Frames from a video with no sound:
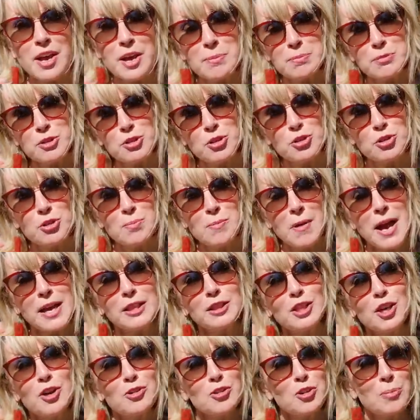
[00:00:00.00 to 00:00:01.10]
up to my
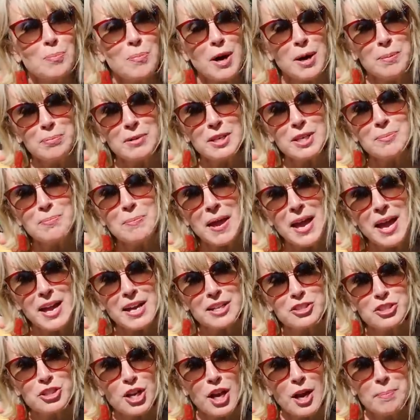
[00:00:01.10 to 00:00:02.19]
local pumpkin
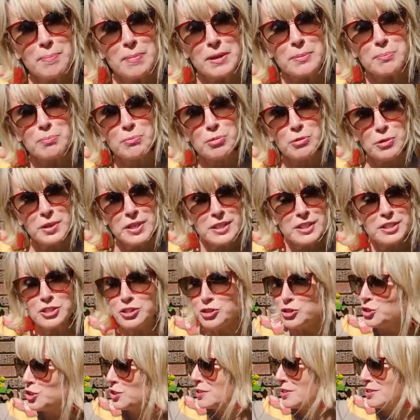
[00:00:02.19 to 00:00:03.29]
patch up at Bricks,
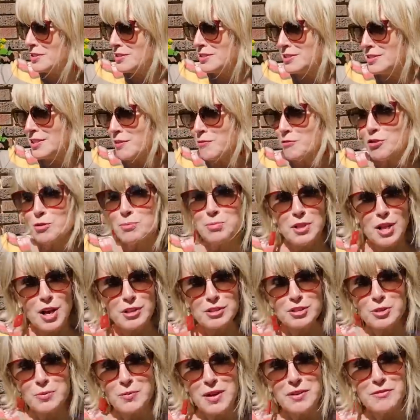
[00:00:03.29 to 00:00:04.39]
just several
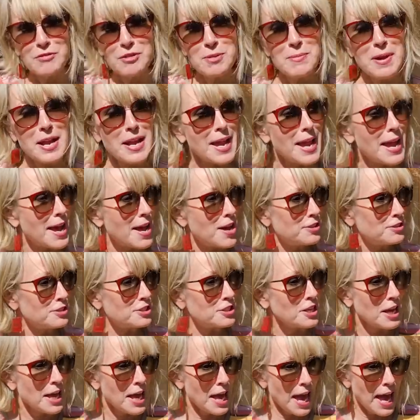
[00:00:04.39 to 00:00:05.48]
blocks away from my
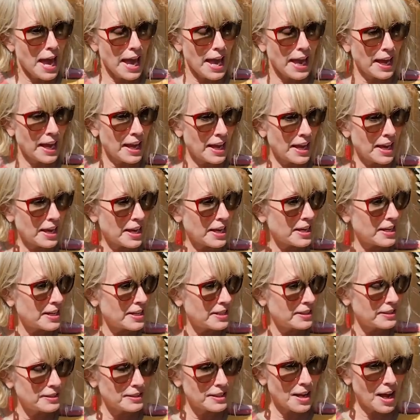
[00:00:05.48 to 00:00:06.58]
house,
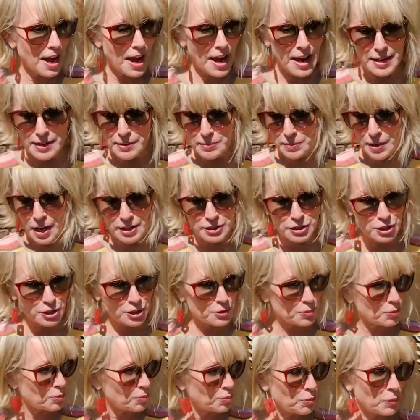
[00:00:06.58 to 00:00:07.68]
and I
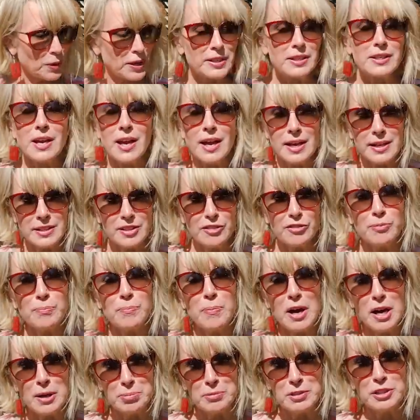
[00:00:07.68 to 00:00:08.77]
just went kind of
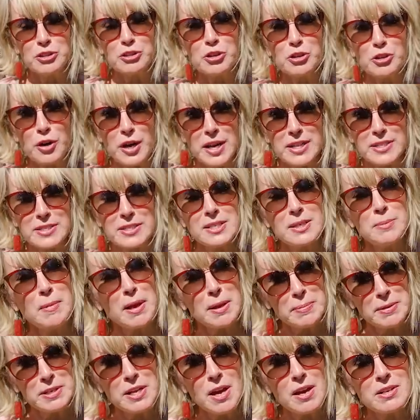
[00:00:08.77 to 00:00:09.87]
pumpkin crazy,
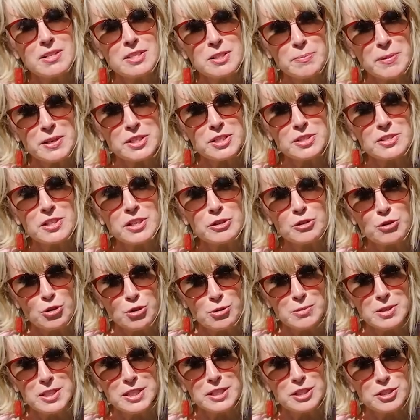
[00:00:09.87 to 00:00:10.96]
maybe not as much as I
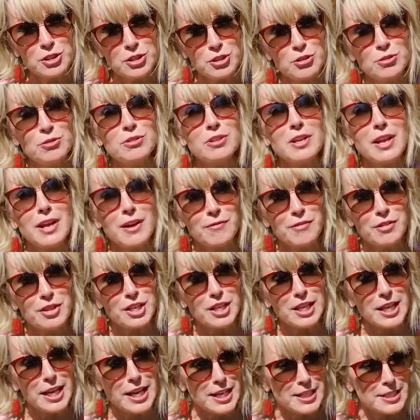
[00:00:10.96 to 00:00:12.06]
normally do.
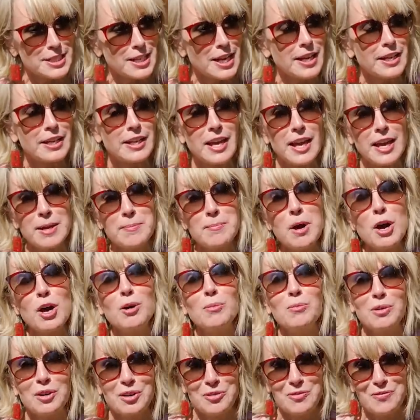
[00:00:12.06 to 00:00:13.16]
Nevertheless, I came
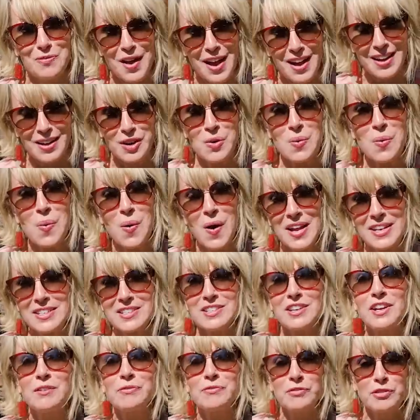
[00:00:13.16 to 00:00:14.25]
home with quite
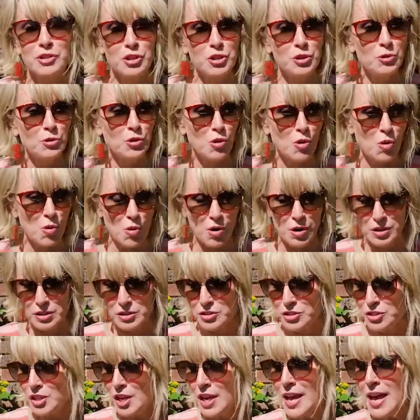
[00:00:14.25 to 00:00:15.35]
a few
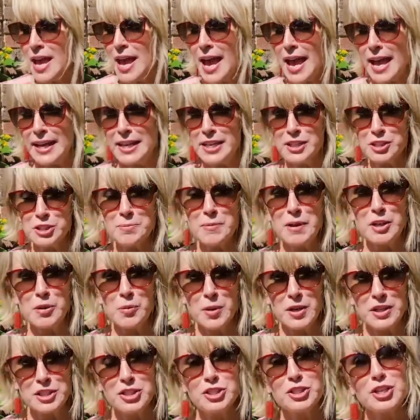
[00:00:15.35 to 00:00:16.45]
gourds. And here's my
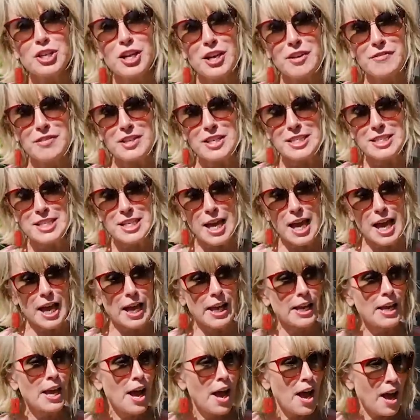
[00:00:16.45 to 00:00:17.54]
question of the
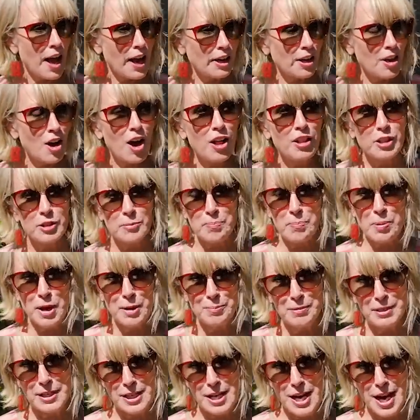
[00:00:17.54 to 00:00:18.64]
day. I call it
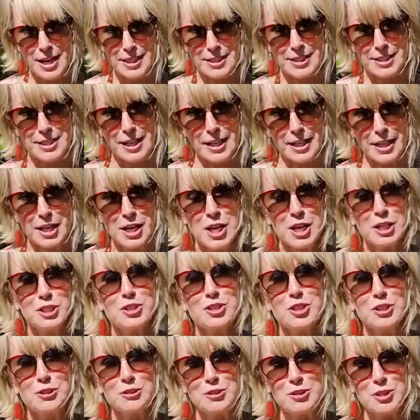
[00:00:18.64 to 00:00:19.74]
pumpkinizing.
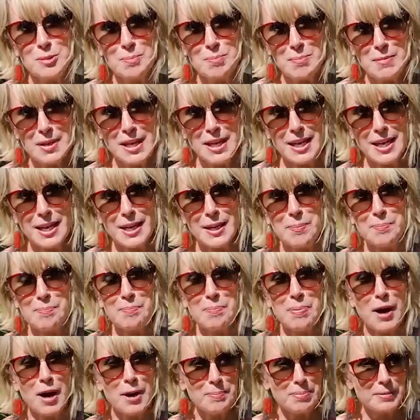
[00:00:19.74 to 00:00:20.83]
So to me,
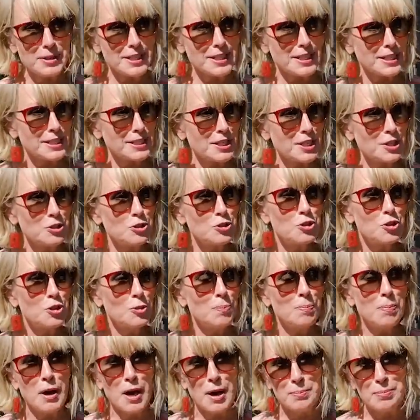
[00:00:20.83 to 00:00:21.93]
pumpkin, to
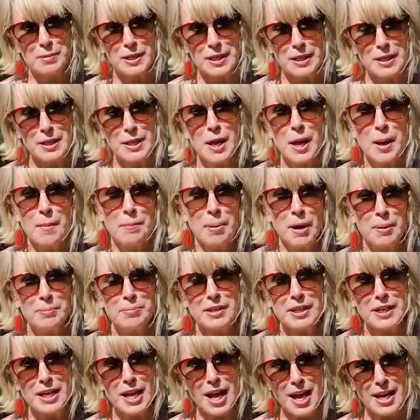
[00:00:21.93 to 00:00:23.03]
pumpkin,
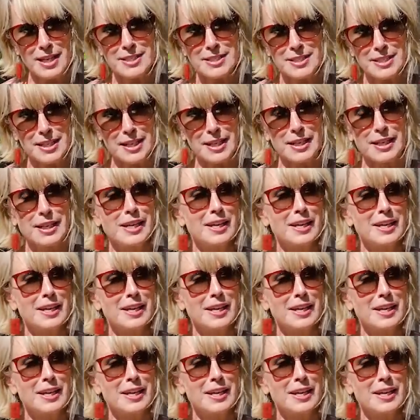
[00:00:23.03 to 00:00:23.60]
pumpkinizing,